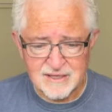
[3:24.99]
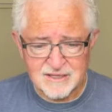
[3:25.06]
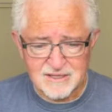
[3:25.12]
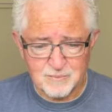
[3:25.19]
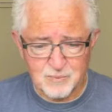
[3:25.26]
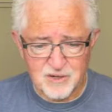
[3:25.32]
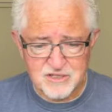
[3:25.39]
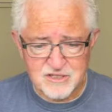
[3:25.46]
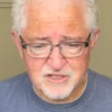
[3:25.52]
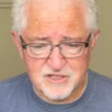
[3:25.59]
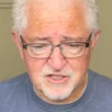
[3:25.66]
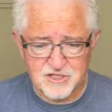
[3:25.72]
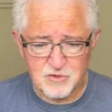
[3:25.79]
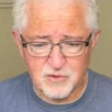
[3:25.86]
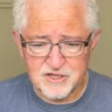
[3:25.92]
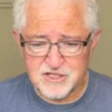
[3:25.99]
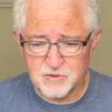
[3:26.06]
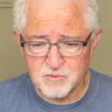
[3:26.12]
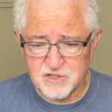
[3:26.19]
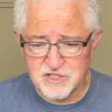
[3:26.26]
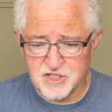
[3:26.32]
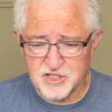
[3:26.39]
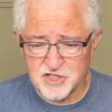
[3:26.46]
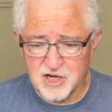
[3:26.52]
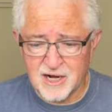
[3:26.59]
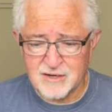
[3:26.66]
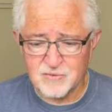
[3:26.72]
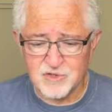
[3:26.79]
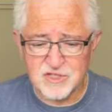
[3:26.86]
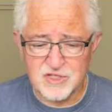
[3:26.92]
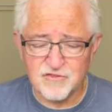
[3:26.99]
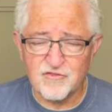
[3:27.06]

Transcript: The present situation was that John was the